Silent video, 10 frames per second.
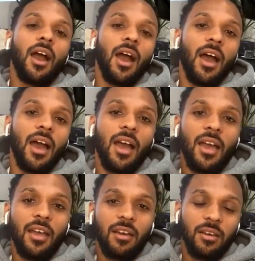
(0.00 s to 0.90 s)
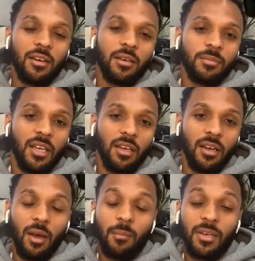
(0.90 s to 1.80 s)
I
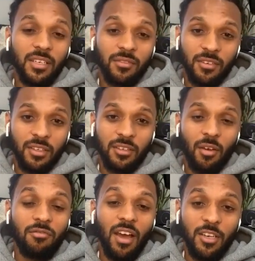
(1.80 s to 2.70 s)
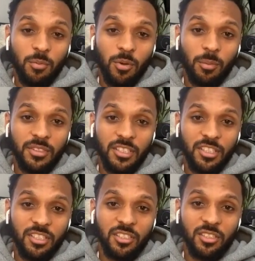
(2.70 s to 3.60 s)
believe in a value
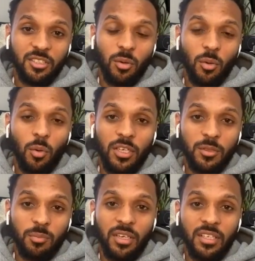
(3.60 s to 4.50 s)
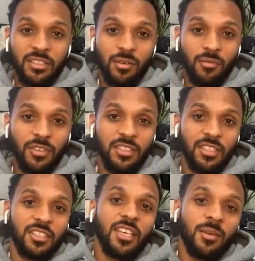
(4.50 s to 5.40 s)
proposition. So always bringing something to
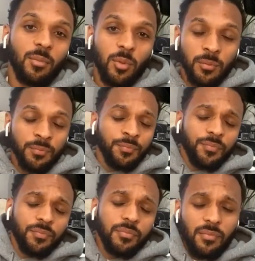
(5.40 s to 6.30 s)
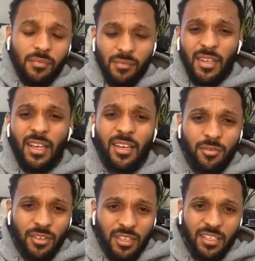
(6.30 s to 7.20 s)
the table, and I
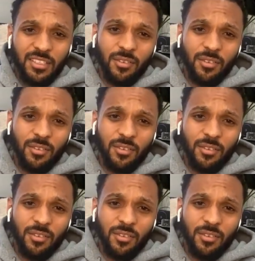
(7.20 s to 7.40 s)
think that's